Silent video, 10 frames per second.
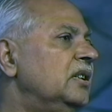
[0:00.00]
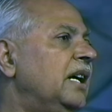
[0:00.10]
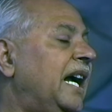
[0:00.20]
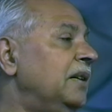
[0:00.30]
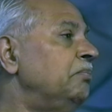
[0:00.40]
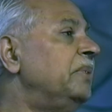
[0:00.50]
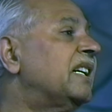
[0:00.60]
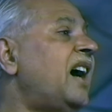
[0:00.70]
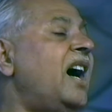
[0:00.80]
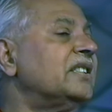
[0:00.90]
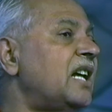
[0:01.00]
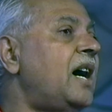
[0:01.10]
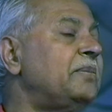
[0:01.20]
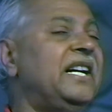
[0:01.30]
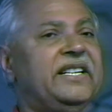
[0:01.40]
And because
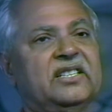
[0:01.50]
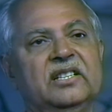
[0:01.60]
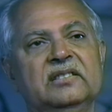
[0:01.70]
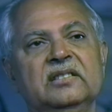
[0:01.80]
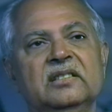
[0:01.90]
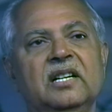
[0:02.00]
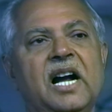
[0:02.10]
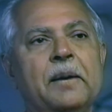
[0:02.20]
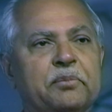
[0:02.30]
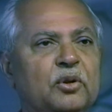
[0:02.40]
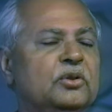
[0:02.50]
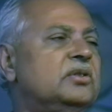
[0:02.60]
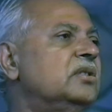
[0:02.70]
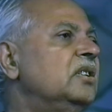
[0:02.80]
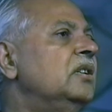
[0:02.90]
of that, of
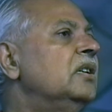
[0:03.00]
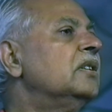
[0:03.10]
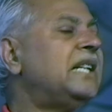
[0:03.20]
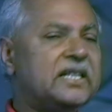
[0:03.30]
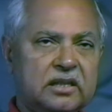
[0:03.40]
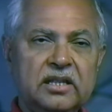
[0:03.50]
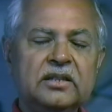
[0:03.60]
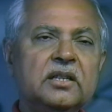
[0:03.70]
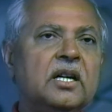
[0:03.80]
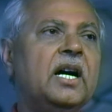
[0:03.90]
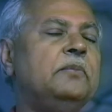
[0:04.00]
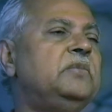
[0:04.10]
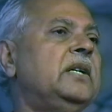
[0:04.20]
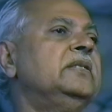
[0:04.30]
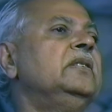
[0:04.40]
course, that, um,
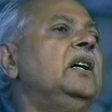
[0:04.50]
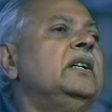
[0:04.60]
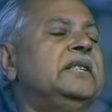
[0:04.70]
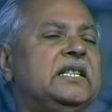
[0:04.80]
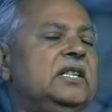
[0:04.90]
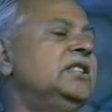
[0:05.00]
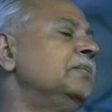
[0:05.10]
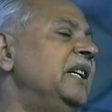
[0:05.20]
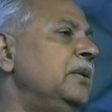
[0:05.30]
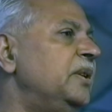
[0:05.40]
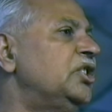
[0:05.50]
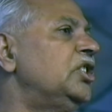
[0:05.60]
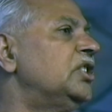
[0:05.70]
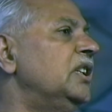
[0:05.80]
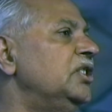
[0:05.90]
uh, uh, that his
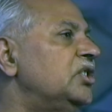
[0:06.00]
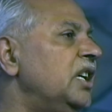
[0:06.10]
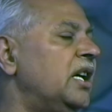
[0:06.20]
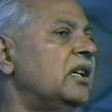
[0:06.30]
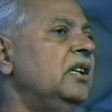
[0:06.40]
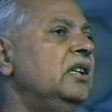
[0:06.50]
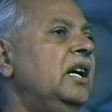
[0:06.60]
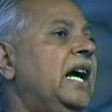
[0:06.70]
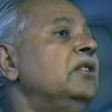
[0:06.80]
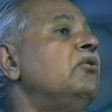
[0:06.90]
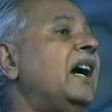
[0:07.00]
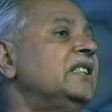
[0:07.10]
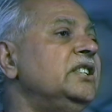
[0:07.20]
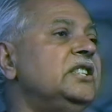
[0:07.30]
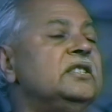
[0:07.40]
manifestation is there. And what
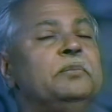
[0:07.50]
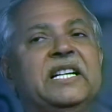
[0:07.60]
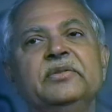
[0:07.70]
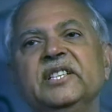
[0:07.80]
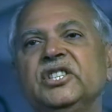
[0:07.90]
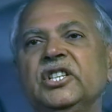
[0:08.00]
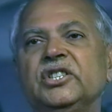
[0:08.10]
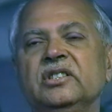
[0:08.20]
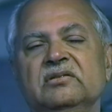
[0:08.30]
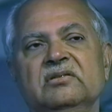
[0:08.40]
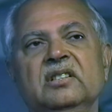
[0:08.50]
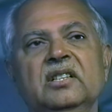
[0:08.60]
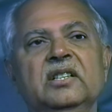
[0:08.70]
is his manifestation?